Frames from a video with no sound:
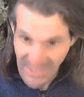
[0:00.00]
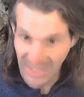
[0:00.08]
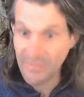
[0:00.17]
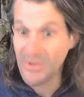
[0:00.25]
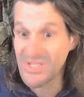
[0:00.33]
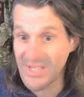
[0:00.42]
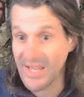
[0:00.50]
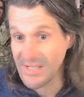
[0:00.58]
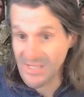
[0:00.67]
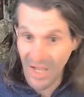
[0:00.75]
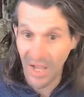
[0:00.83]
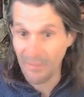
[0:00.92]
Saddam
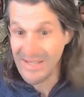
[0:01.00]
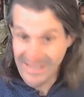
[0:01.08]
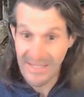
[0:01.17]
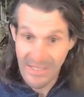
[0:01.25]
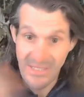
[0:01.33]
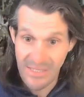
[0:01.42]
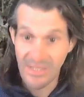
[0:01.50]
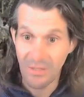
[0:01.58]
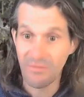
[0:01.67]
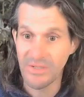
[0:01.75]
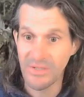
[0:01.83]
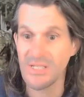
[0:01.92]
Hussein's army did
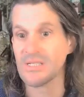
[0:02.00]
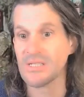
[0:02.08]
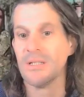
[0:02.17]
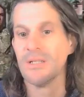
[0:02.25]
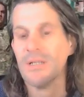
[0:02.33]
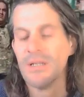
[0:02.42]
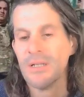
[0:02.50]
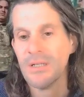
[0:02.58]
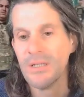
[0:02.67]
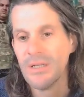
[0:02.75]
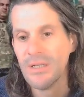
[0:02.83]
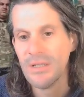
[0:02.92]
still resist.
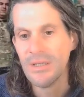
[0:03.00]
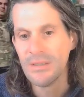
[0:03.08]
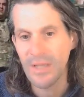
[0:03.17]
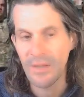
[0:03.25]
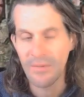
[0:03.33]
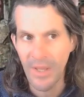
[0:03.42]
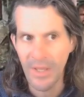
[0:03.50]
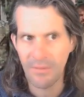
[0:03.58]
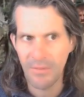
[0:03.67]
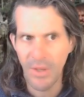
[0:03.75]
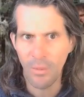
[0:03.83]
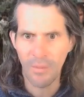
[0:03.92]

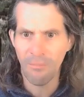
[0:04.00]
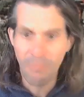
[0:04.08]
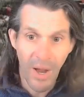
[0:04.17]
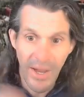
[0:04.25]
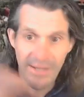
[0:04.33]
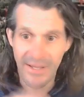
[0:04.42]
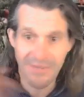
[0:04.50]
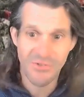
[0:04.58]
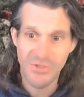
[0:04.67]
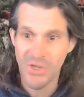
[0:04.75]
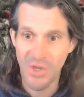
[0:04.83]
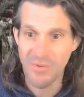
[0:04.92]
There, there were minor
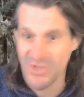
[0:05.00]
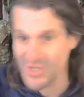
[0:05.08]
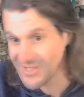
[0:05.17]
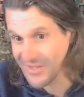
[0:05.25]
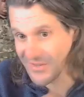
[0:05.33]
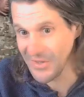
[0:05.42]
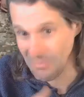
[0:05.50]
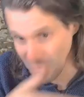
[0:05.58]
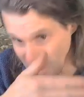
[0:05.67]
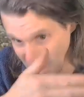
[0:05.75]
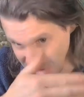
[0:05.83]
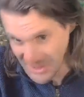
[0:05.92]
skirmishes that they
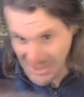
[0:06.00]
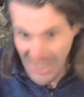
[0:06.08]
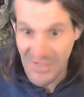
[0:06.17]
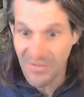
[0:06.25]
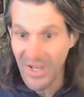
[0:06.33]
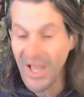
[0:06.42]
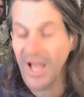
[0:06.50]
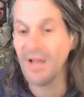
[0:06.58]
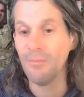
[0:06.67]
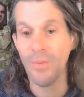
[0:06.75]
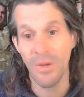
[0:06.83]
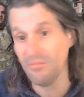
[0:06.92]
were successful
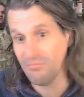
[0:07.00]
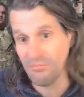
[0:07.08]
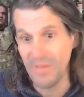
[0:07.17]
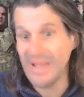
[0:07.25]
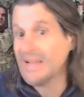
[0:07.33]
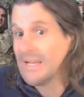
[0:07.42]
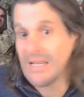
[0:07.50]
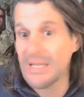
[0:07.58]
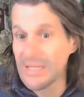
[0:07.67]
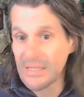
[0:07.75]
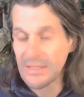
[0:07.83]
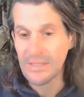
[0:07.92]
at, but
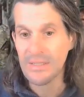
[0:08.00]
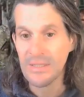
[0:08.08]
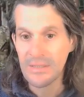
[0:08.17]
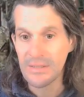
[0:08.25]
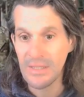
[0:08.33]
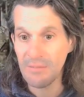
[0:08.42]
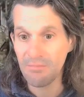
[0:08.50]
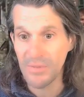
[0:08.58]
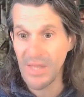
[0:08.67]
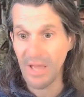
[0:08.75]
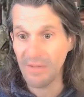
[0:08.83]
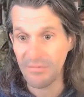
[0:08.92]
mainly the,
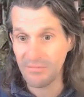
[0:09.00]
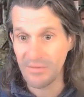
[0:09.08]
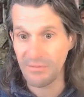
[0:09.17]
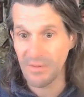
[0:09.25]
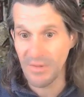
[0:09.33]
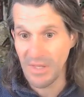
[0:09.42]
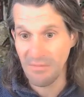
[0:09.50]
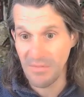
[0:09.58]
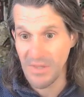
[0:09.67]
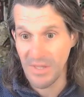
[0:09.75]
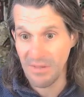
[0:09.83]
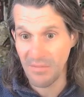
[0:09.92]
the, Af- the,
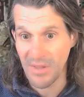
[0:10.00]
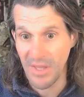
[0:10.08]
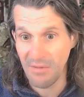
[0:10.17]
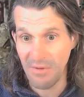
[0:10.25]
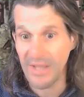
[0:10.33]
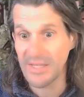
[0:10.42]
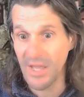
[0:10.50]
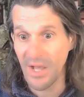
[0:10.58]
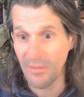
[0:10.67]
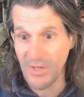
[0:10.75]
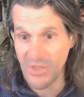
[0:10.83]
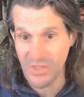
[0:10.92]
the Iraqi
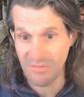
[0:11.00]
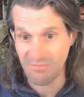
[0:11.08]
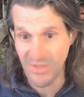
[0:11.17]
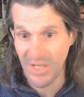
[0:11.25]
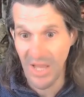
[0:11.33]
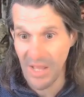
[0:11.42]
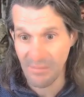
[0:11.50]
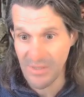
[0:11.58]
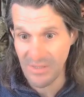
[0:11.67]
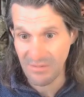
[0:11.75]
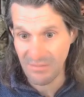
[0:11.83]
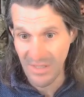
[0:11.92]
army just
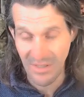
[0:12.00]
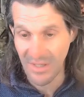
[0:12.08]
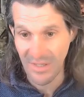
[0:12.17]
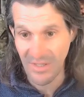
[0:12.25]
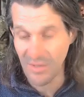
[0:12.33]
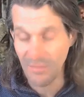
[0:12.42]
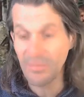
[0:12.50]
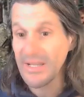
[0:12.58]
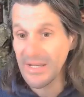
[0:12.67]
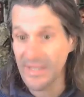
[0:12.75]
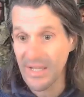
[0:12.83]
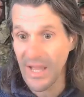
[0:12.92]
collapsed. It, it
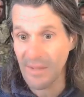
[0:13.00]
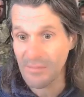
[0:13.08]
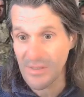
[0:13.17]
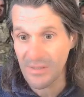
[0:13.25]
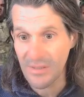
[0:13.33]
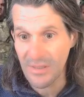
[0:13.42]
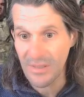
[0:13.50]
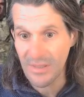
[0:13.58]
completely collapsed.